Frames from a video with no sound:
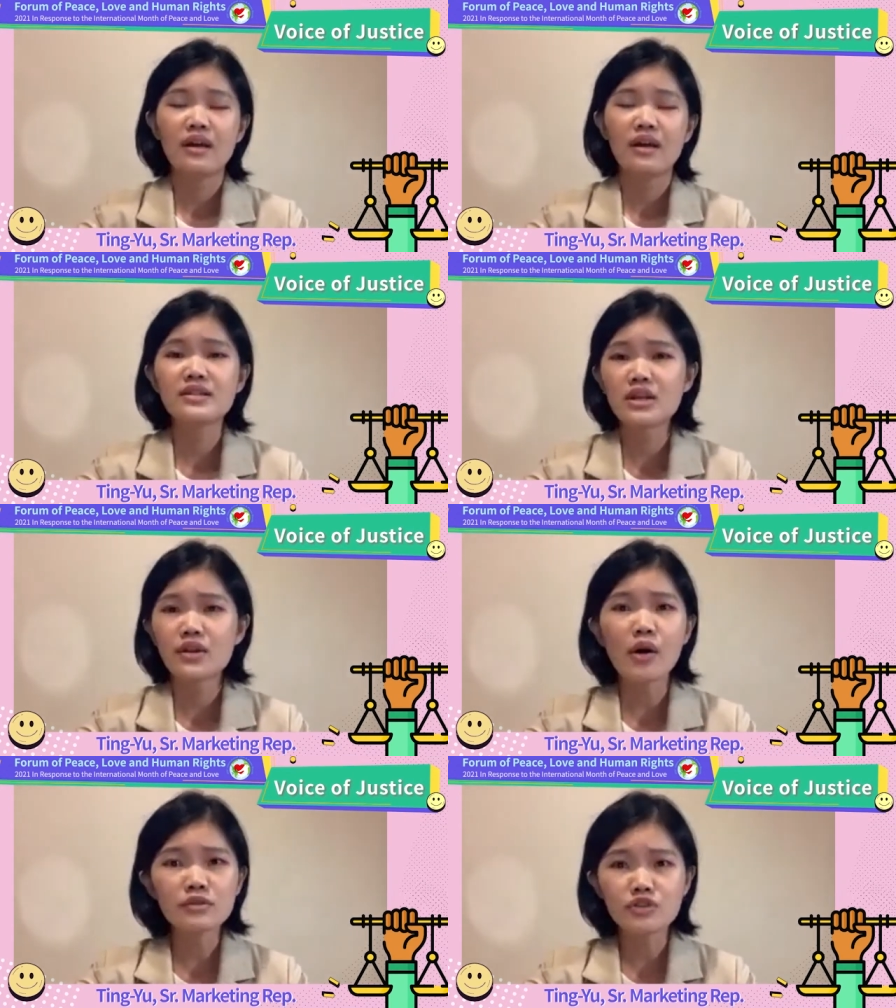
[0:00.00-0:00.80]
There's an
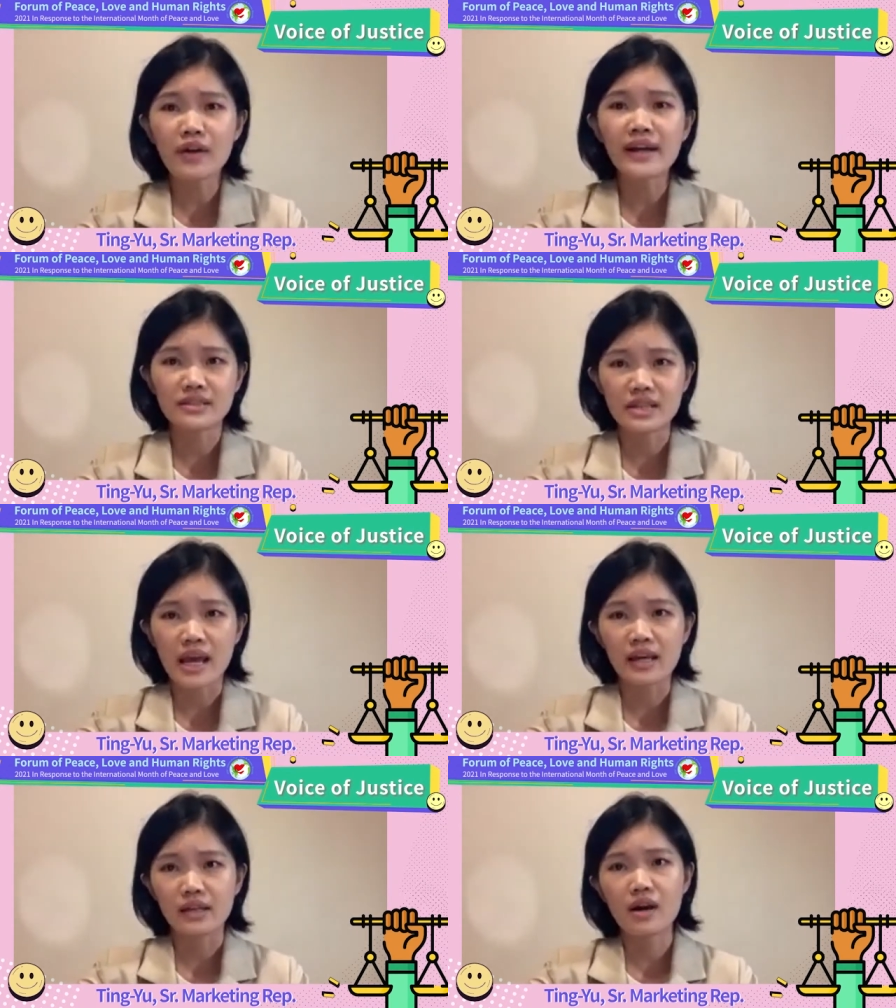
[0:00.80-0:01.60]
old Chinese
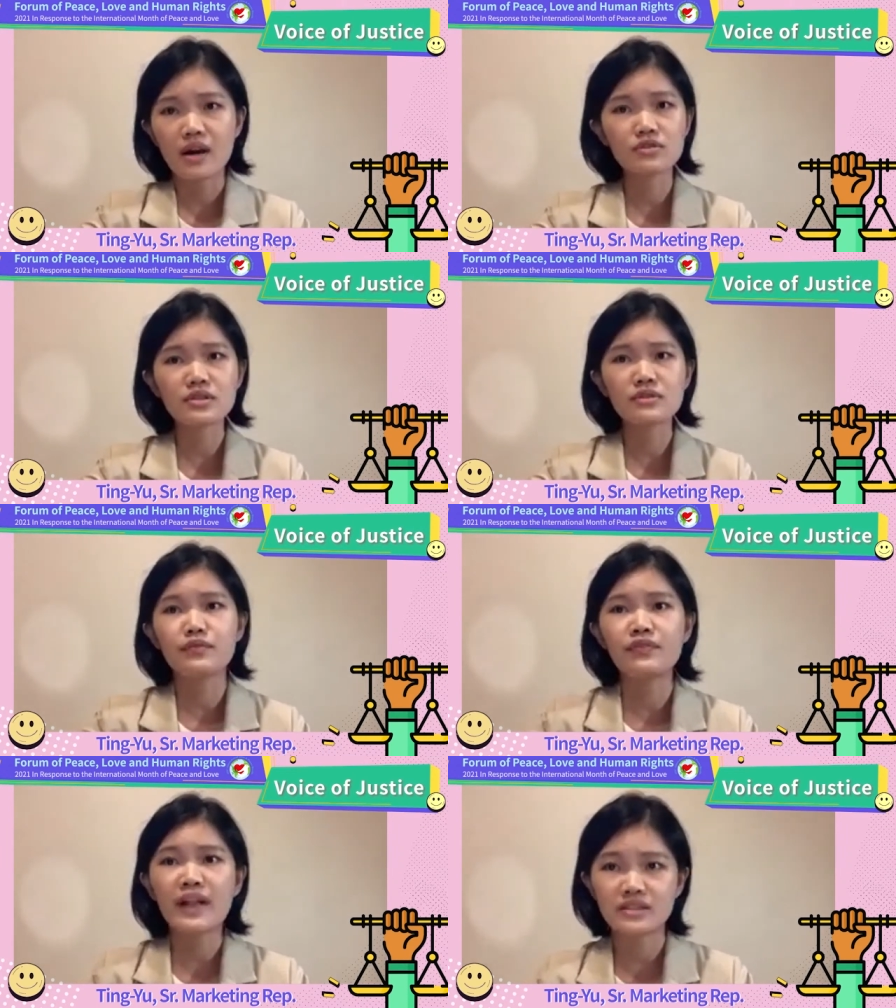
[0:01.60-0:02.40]
saying, conscience
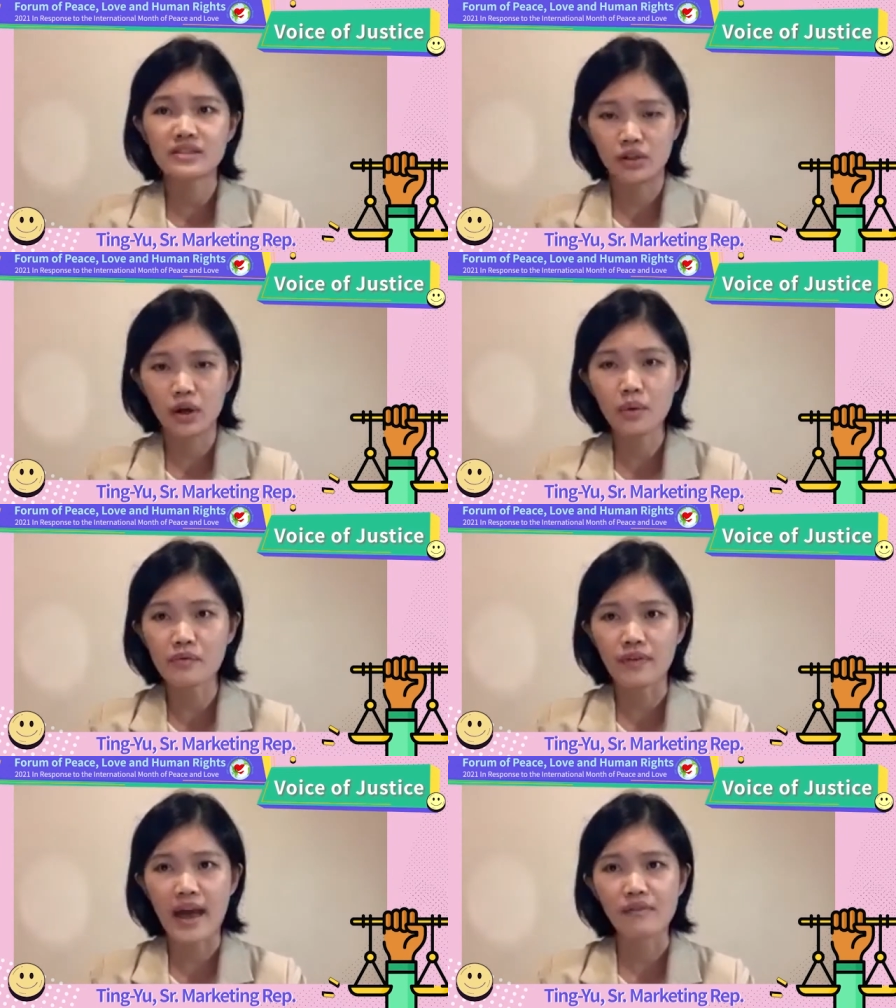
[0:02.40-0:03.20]
reflects the law
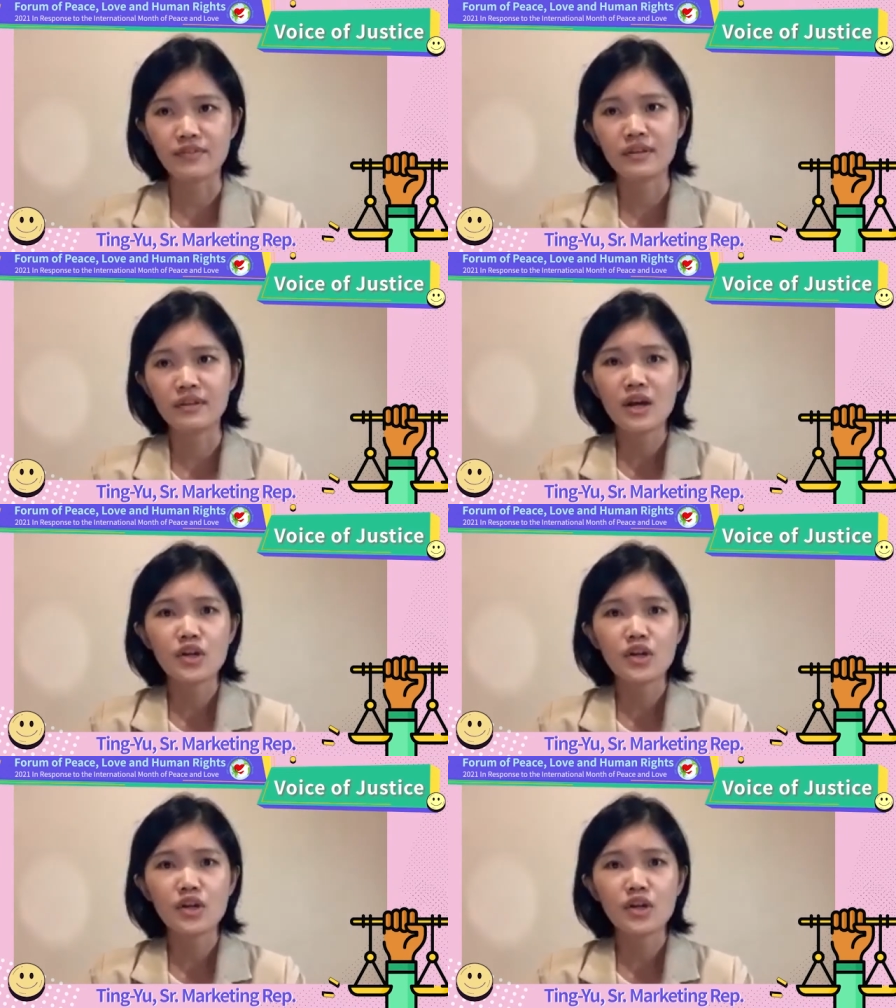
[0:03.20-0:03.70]
of heaven.